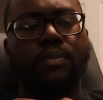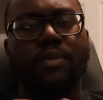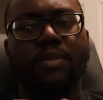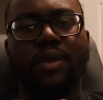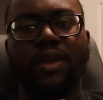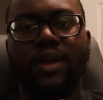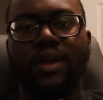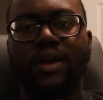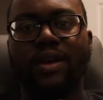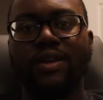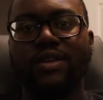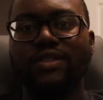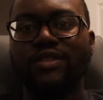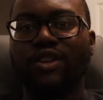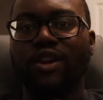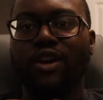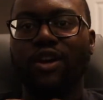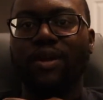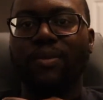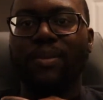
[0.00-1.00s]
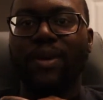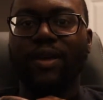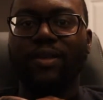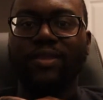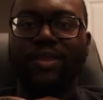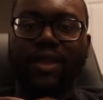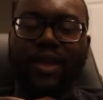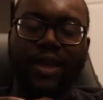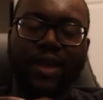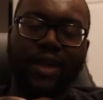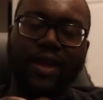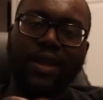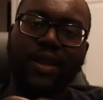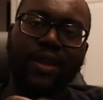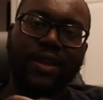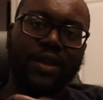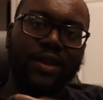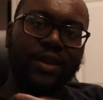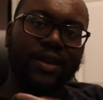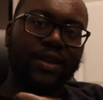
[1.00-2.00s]
Yeah, sorry about that.
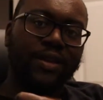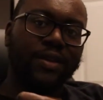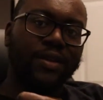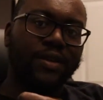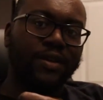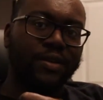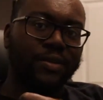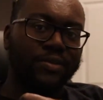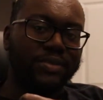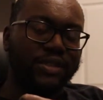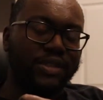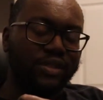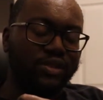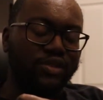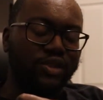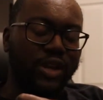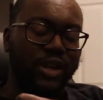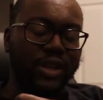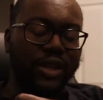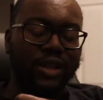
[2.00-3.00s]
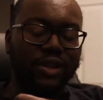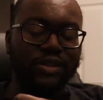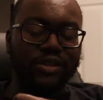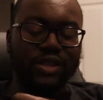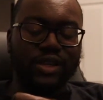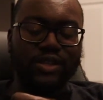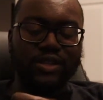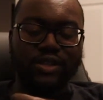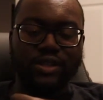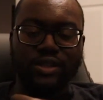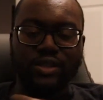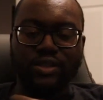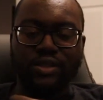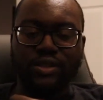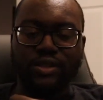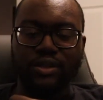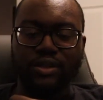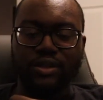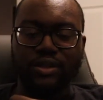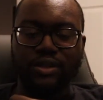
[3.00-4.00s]
Still trying to get adjusted
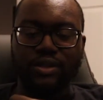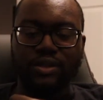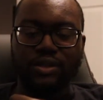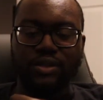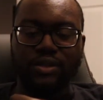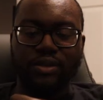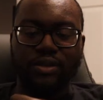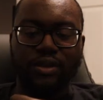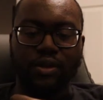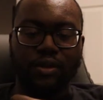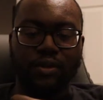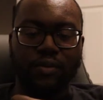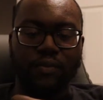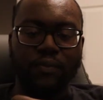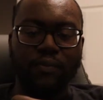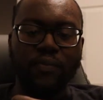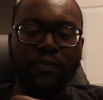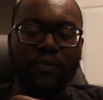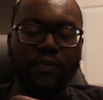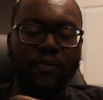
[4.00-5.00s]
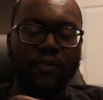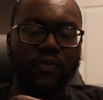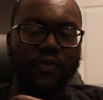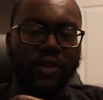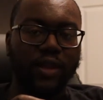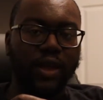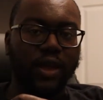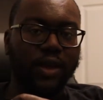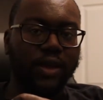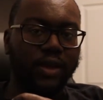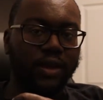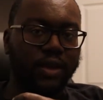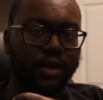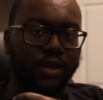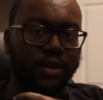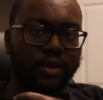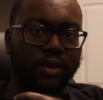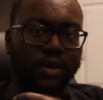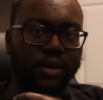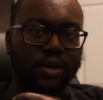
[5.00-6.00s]
to, you know,
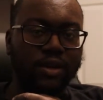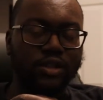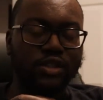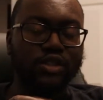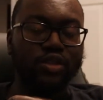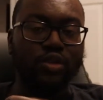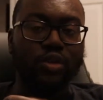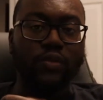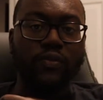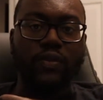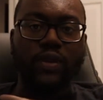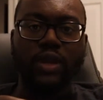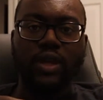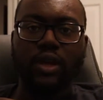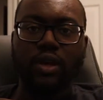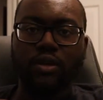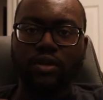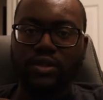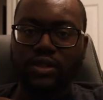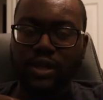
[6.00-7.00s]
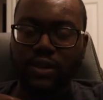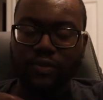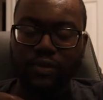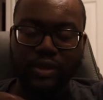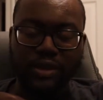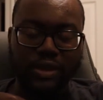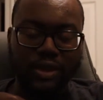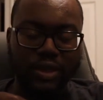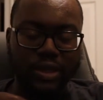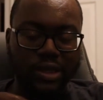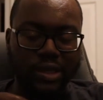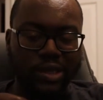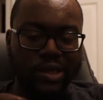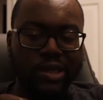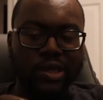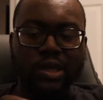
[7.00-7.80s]
vlogging, shooting videos and everything.